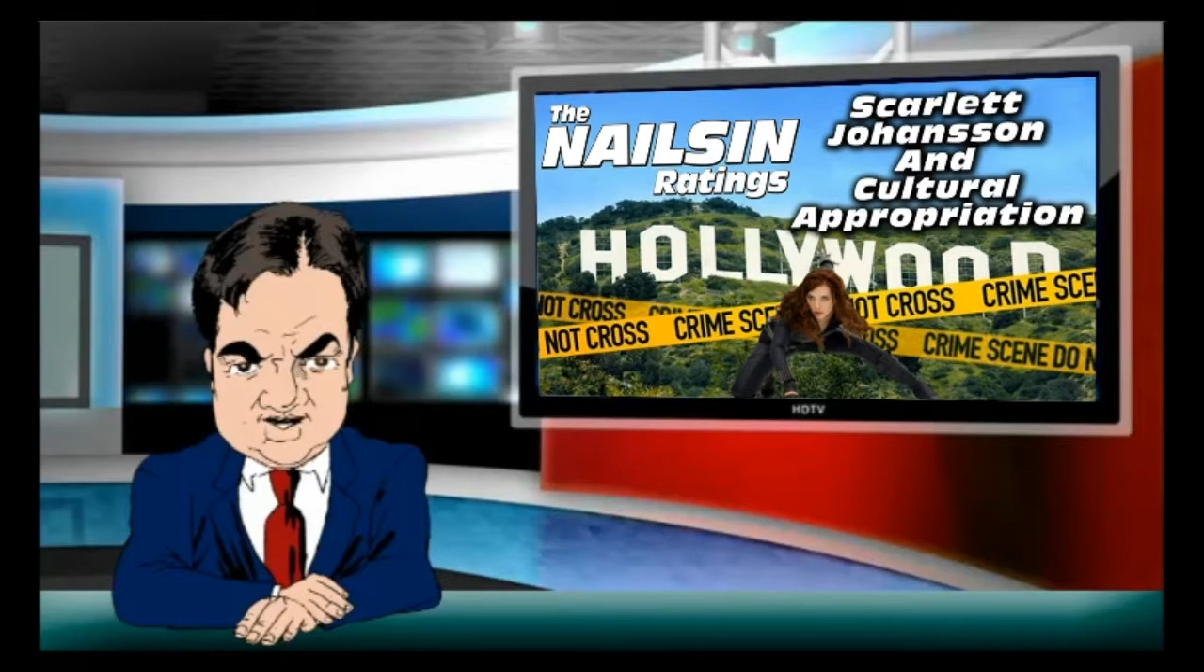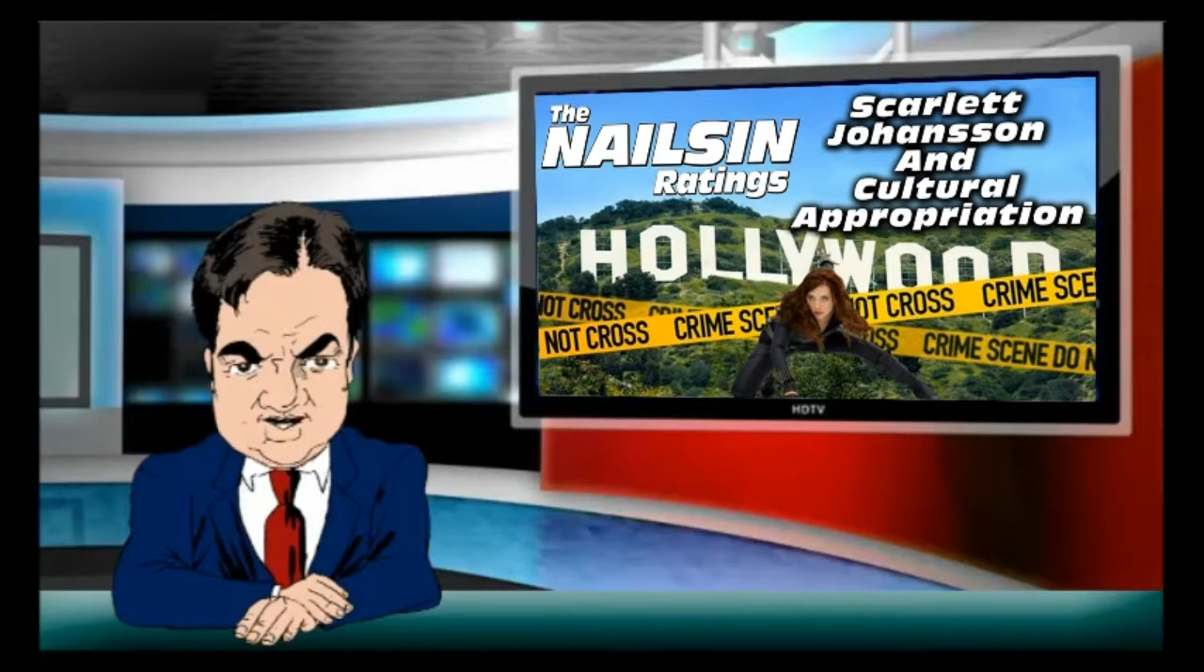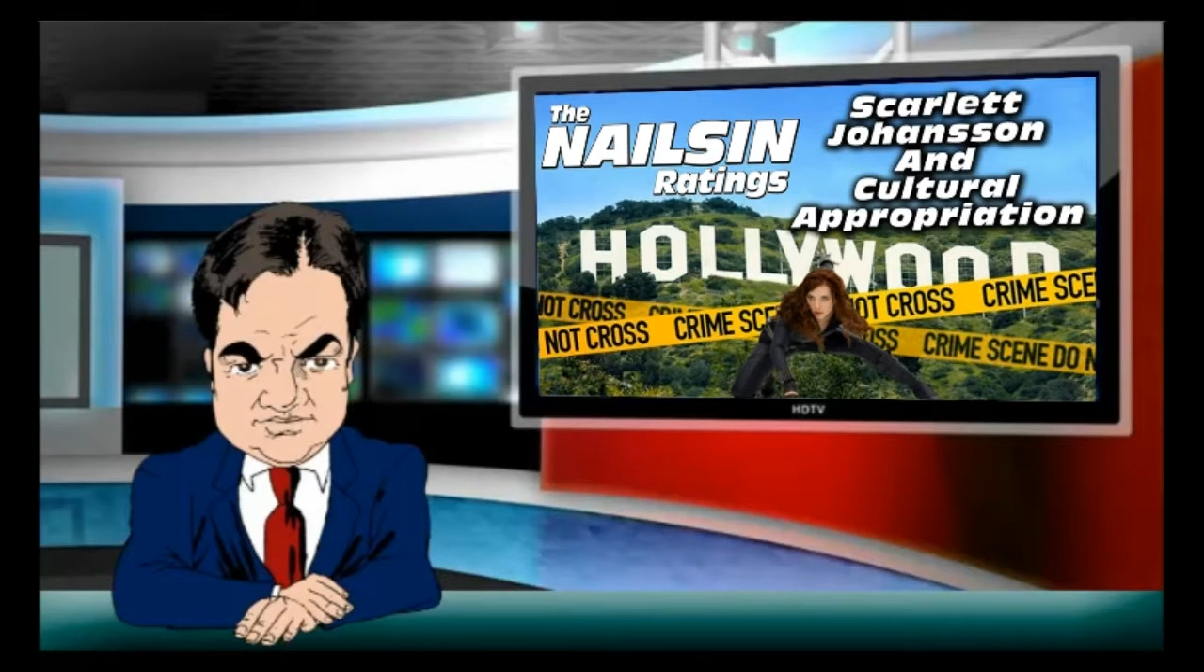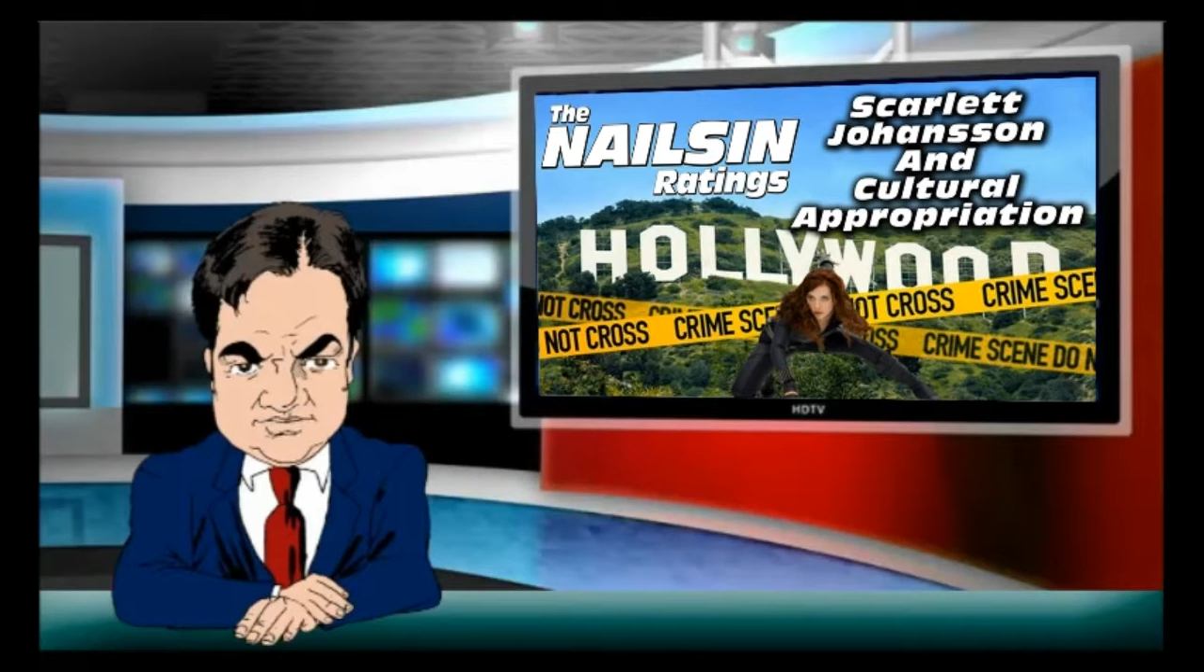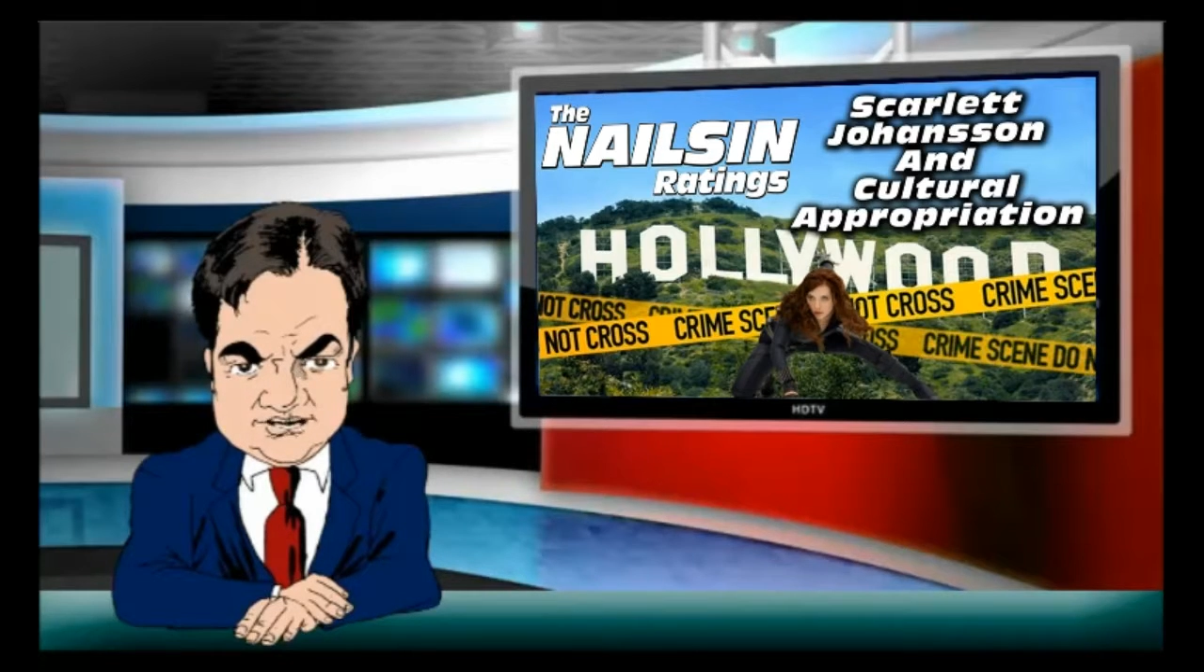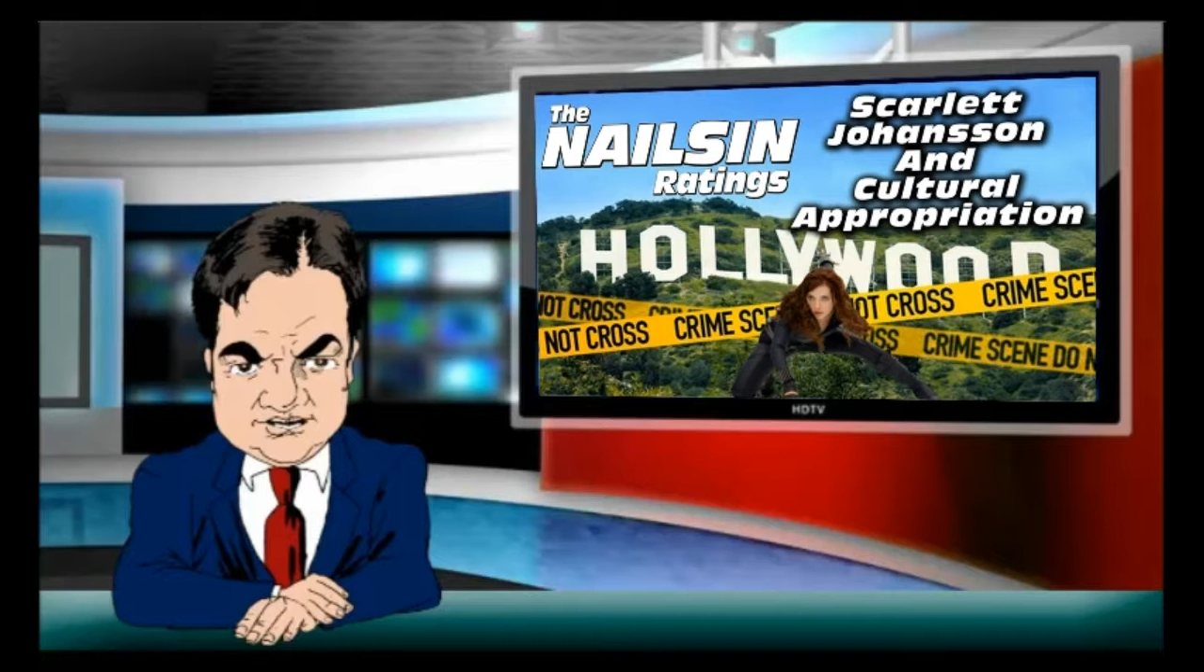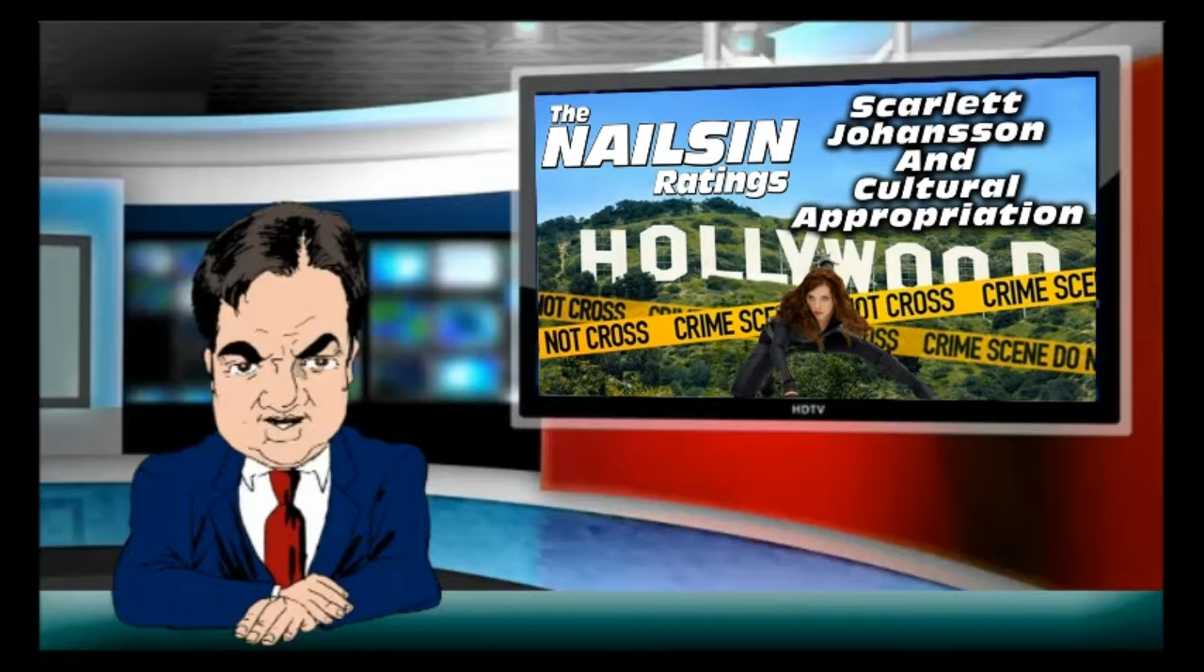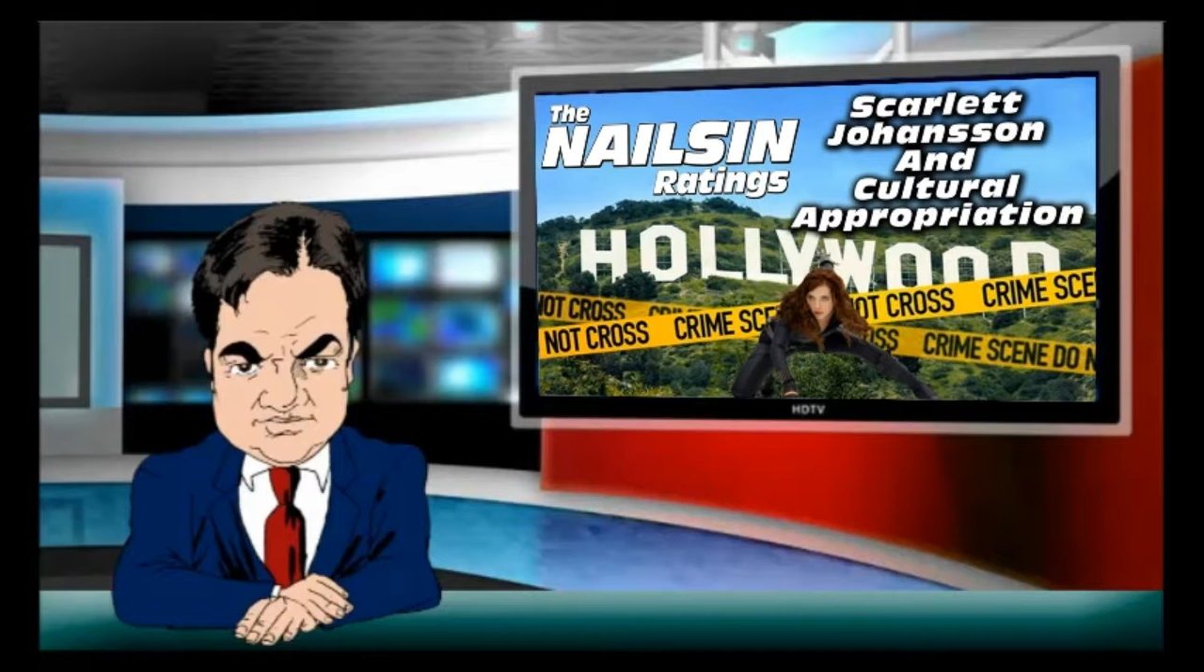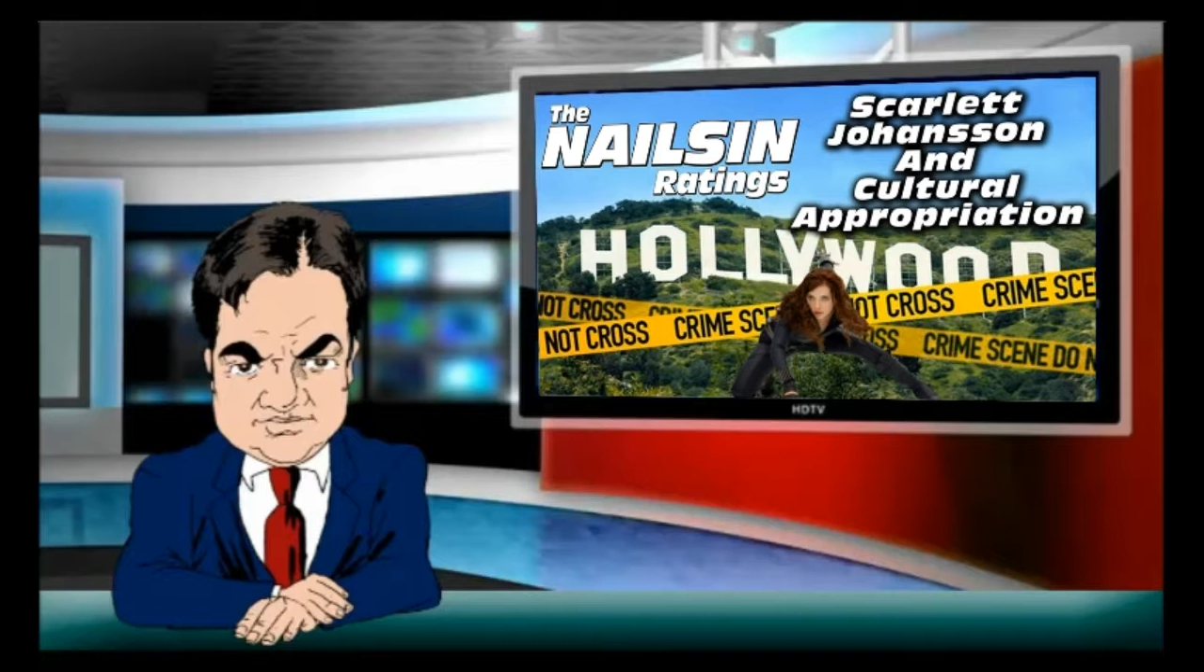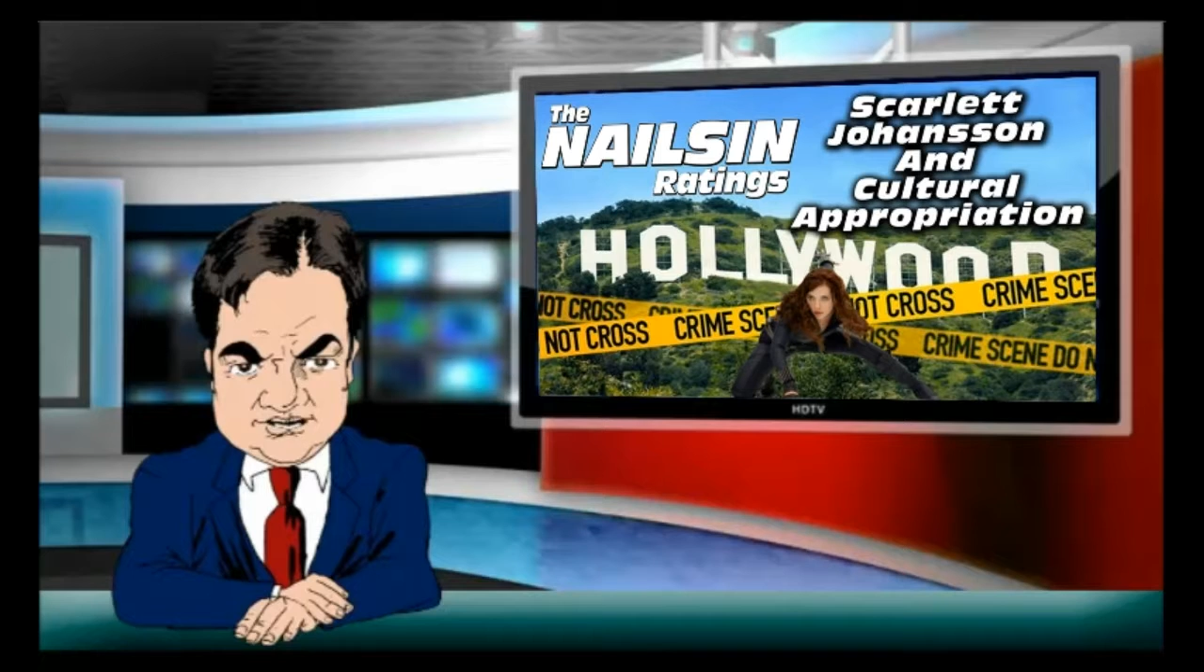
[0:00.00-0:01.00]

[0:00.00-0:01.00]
You may remember she